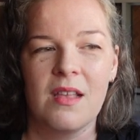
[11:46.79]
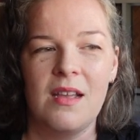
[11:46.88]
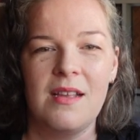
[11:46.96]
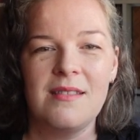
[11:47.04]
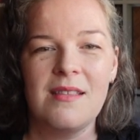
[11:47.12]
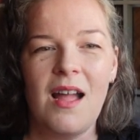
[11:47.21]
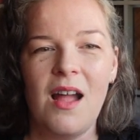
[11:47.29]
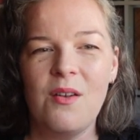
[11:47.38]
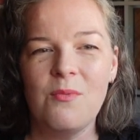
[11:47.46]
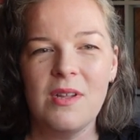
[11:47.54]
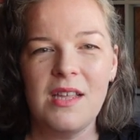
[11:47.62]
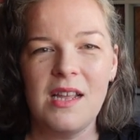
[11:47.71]
it's not
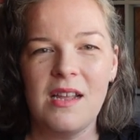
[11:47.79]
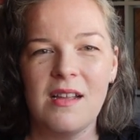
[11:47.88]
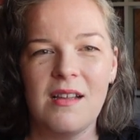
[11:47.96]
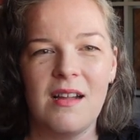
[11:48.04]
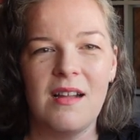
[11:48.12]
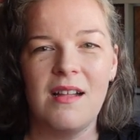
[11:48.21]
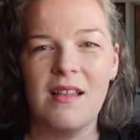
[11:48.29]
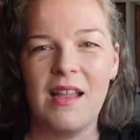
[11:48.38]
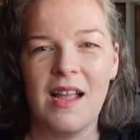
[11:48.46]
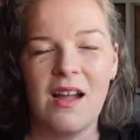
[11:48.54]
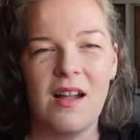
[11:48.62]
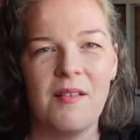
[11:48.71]
really
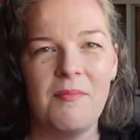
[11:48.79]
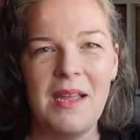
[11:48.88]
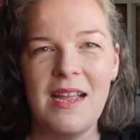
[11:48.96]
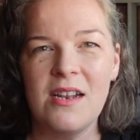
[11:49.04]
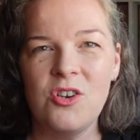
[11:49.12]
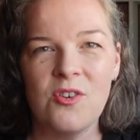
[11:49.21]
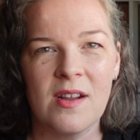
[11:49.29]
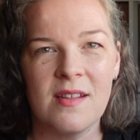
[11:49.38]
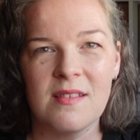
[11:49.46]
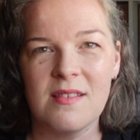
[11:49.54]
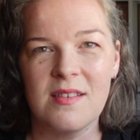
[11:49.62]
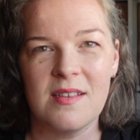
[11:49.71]
like a
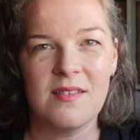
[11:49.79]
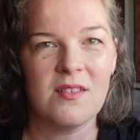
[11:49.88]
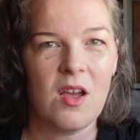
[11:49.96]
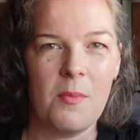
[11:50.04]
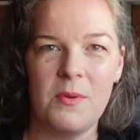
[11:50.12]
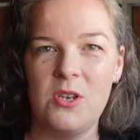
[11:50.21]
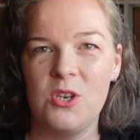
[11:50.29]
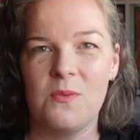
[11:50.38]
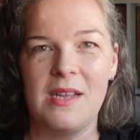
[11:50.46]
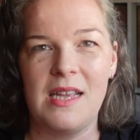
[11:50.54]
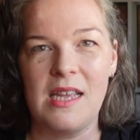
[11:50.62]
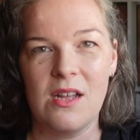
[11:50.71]
hindrance to stop and do
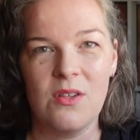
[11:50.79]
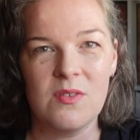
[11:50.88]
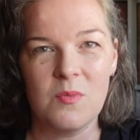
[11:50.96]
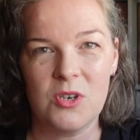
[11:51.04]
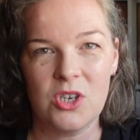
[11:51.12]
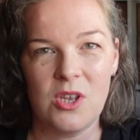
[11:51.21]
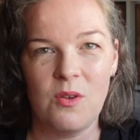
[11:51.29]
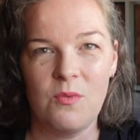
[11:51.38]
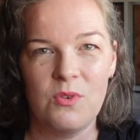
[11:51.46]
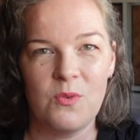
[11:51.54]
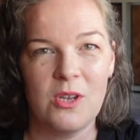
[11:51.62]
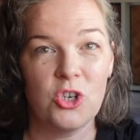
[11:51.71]
a heel, especially
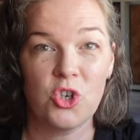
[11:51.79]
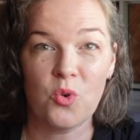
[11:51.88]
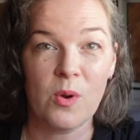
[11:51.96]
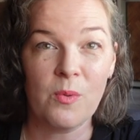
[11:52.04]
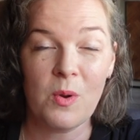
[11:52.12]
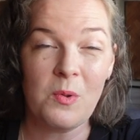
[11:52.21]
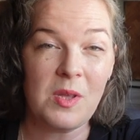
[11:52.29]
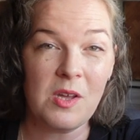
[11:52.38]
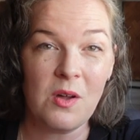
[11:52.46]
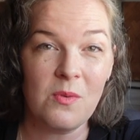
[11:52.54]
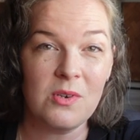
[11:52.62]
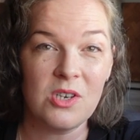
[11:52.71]
doing a short row
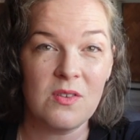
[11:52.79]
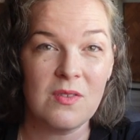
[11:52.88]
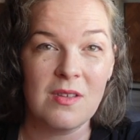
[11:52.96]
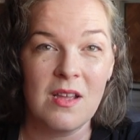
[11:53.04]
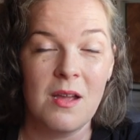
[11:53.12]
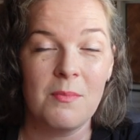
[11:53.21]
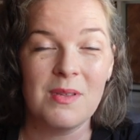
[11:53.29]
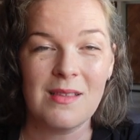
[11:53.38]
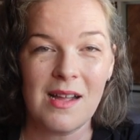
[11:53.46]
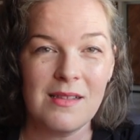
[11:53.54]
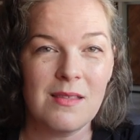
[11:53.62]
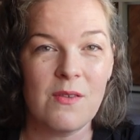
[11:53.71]
heel, which is
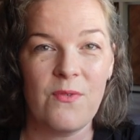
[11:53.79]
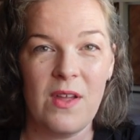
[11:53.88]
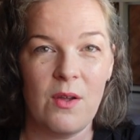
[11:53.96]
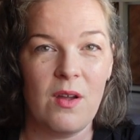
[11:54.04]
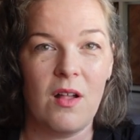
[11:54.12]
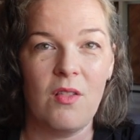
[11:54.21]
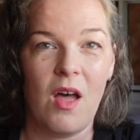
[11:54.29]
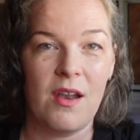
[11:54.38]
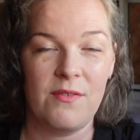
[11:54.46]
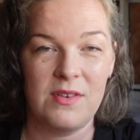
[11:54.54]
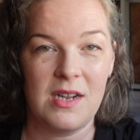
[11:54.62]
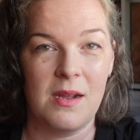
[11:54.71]
besides the fit, a lot
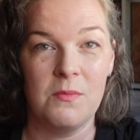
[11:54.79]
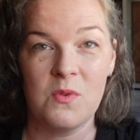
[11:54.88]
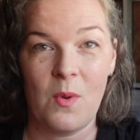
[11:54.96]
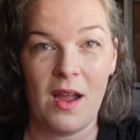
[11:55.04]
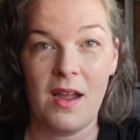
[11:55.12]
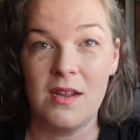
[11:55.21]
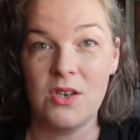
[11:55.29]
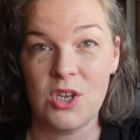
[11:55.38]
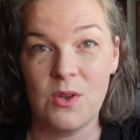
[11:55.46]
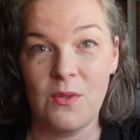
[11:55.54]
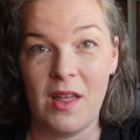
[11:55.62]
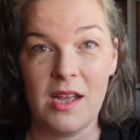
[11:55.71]
of times where I
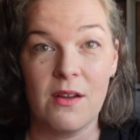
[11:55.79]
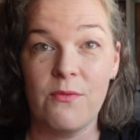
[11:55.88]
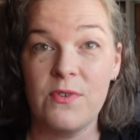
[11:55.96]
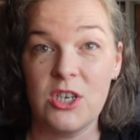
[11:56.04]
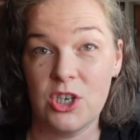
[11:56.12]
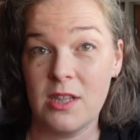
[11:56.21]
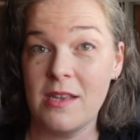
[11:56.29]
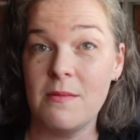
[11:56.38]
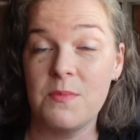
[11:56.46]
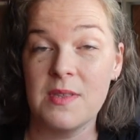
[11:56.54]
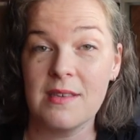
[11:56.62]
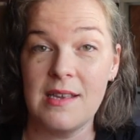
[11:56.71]
do like a fish
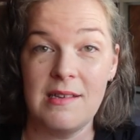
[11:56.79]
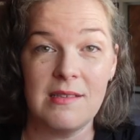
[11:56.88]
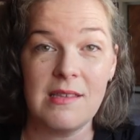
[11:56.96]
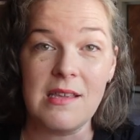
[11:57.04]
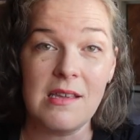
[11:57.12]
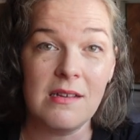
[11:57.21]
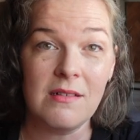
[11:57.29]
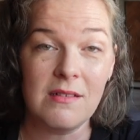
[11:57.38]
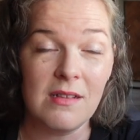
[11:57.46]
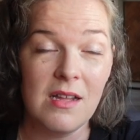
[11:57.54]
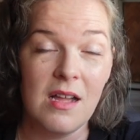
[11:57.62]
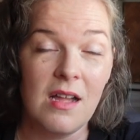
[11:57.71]
lips kiss heel.